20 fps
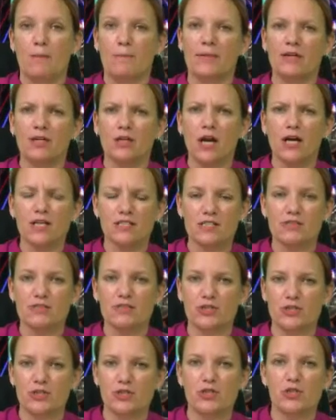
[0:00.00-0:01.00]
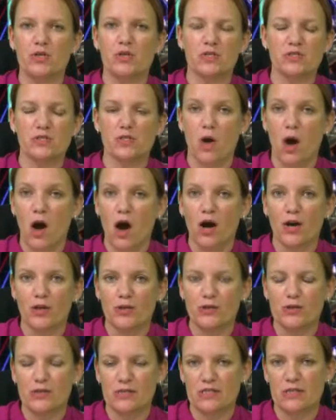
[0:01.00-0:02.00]
but lots of the students are
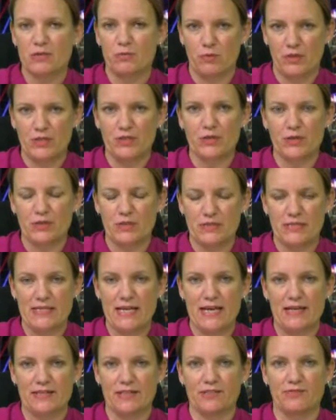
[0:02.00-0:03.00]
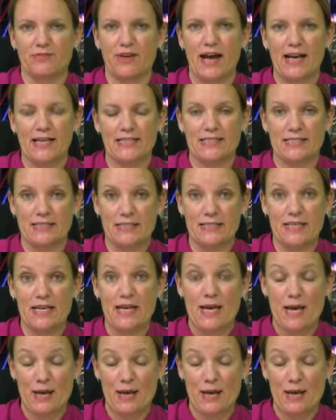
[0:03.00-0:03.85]
using Windows 10 devices,